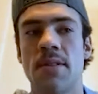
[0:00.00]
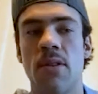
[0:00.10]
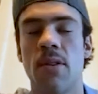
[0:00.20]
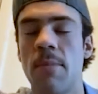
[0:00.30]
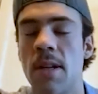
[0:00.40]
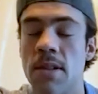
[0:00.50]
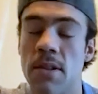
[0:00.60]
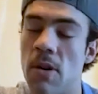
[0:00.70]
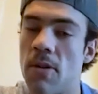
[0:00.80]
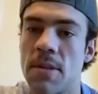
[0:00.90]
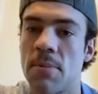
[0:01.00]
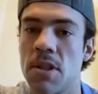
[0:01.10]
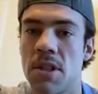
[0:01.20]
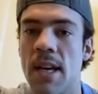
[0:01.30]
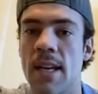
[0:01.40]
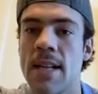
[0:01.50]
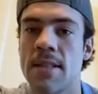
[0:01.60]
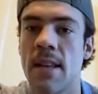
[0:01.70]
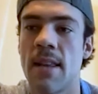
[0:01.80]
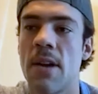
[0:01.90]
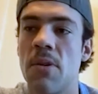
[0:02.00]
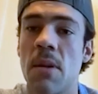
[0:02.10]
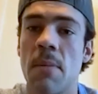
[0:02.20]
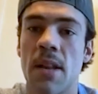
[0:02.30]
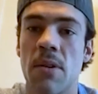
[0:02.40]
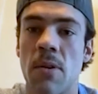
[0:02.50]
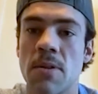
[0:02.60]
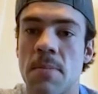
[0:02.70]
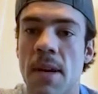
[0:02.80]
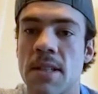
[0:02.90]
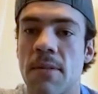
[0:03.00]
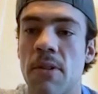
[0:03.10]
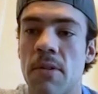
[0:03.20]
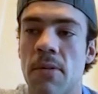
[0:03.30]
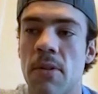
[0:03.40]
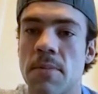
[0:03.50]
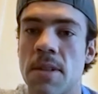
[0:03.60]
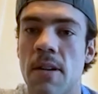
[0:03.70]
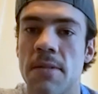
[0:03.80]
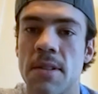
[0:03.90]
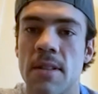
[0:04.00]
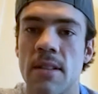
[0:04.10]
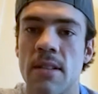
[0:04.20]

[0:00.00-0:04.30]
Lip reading: So, I mean, you always appreciate guys like that who can make their own space for themselves.